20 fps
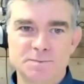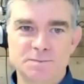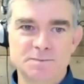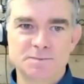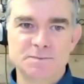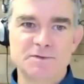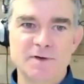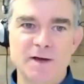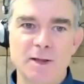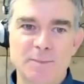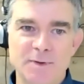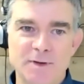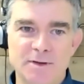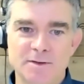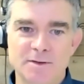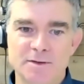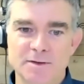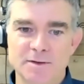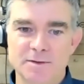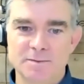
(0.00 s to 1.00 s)

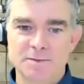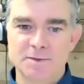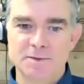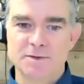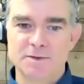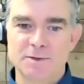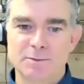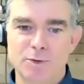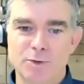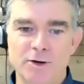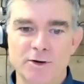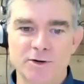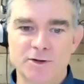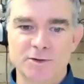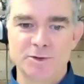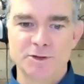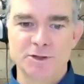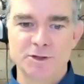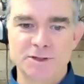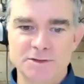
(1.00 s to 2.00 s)
developing the broader
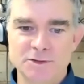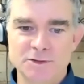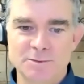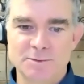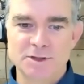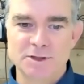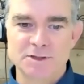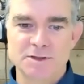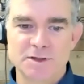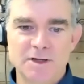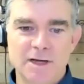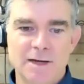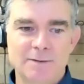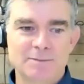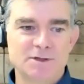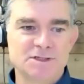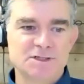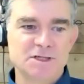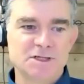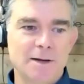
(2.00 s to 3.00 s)
community. So I'm
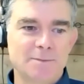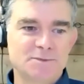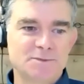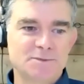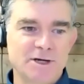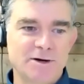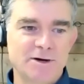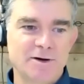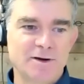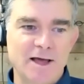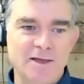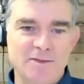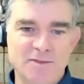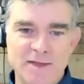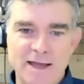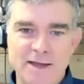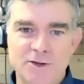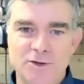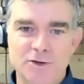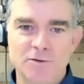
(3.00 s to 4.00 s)
gonna stop sharing that.
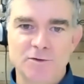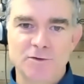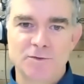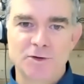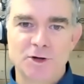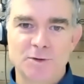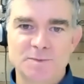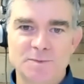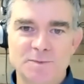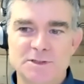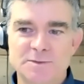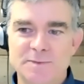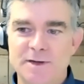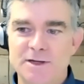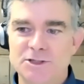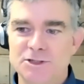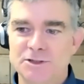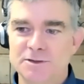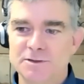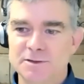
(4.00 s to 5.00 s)
Thank you for your
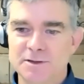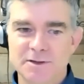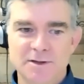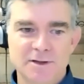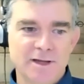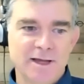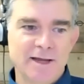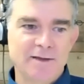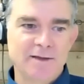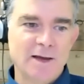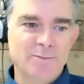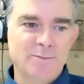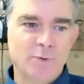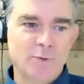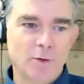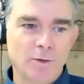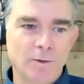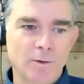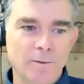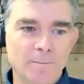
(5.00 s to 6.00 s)
participation in that
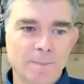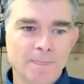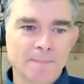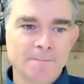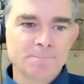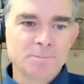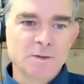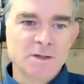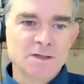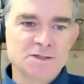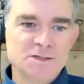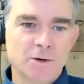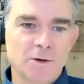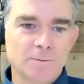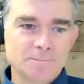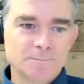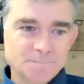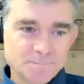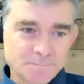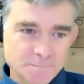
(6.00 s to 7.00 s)
poll.
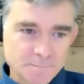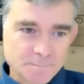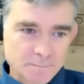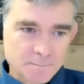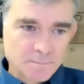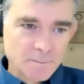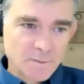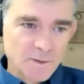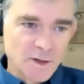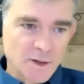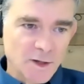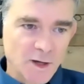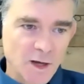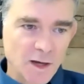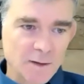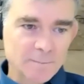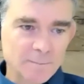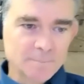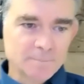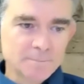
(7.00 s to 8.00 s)
So
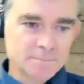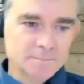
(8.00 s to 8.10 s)
let